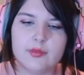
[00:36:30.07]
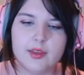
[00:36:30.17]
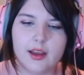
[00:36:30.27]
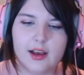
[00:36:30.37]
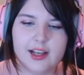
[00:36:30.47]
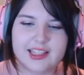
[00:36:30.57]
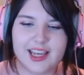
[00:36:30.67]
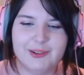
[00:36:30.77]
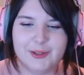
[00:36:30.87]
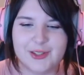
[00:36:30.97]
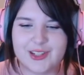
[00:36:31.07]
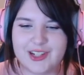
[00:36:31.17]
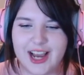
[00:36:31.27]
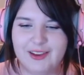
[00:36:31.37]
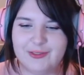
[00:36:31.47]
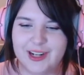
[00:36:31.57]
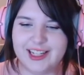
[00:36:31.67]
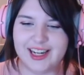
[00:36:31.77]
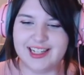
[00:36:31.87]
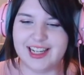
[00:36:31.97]
Asking Ruth's chat for any
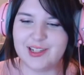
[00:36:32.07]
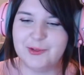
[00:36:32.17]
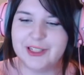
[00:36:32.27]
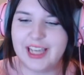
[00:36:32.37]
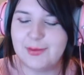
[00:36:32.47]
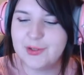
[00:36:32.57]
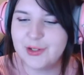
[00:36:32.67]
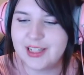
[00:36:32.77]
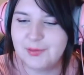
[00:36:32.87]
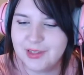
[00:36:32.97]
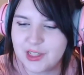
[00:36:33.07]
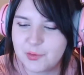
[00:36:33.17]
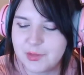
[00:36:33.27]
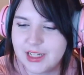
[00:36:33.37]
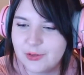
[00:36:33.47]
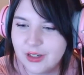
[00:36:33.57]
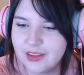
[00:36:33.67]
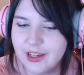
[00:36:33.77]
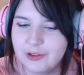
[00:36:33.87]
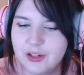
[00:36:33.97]
ideas on what games to attempt to speedrun
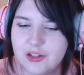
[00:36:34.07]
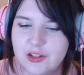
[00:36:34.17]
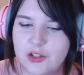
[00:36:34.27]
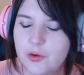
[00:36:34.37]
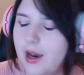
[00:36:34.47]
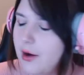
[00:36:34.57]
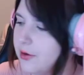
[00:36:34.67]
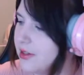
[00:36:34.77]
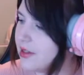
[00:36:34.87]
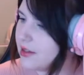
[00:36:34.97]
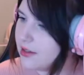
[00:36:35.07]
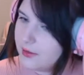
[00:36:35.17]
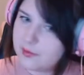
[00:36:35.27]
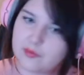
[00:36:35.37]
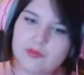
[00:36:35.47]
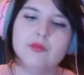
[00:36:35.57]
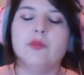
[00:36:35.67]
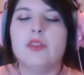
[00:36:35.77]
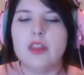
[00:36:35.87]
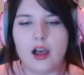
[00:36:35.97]
that are under two hours.
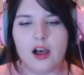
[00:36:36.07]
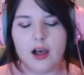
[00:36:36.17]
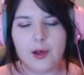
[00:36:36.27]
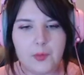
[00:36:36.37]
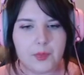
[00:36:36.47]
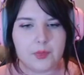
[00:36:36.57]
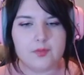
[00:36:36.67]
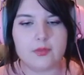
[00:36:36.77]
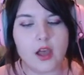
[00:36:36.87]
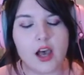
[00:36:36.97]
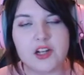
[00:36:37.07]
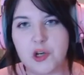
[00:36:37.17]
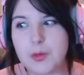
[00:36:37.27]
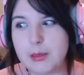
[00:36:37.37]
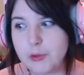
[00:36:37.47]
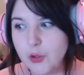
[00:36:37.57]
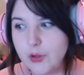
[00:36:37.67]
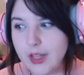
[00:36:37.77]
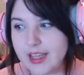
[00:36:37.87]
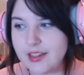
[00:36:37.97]
Um, I know people who
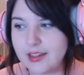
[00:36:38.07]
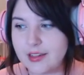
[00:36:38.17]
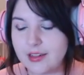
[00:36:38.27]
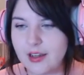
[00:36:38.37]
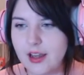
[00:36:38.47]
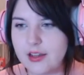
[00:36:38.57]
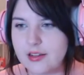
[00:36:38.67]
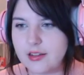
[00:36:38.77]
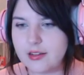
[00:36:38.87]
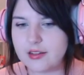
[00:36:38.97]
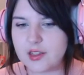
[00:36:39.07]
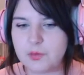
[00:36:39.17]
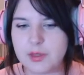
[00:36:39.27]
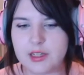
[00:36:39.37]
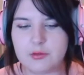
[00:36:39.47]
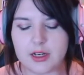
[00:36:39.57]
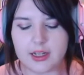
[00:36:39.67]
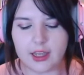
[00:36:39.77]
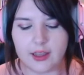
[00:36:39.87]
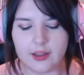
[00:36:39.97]
like
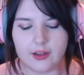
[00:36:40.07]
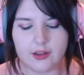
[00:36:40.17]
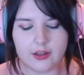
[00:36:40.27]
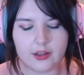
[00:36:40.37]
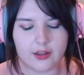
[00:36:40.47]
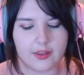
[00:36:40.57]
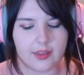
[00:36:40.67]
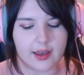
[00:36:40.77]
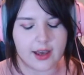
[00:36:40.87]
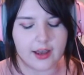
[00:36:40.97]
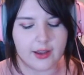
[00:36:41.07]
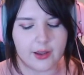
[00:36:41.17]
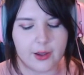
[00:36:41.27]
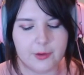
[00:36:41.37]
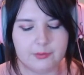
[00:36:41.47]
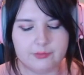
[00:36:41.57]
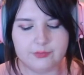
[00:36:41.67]
speedrunning that, um,